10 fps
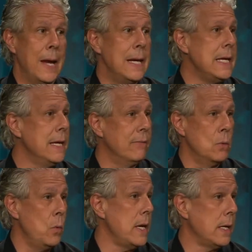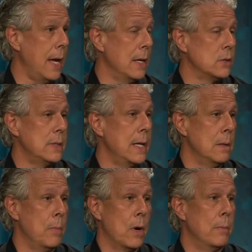any given week out of Santa
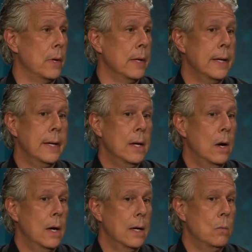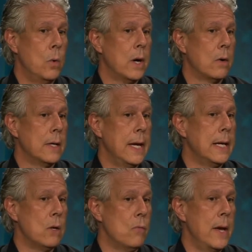Barbara, we're
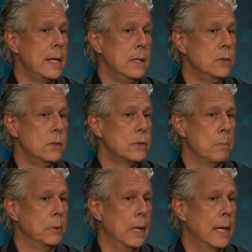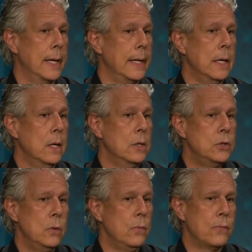getting ready to supply
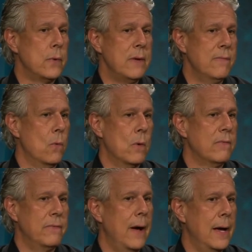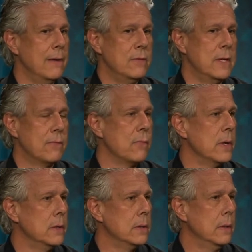2, 3, 4, 5
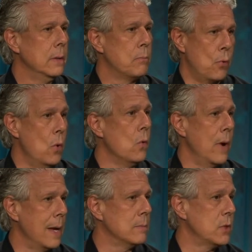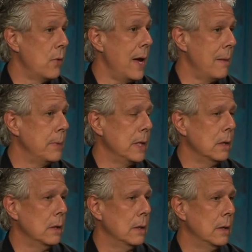different programs that are
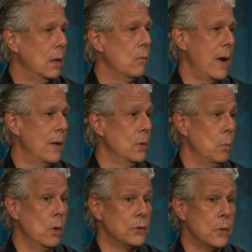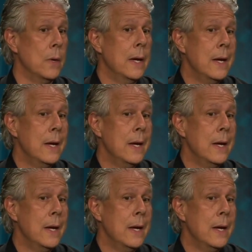happening around the world. So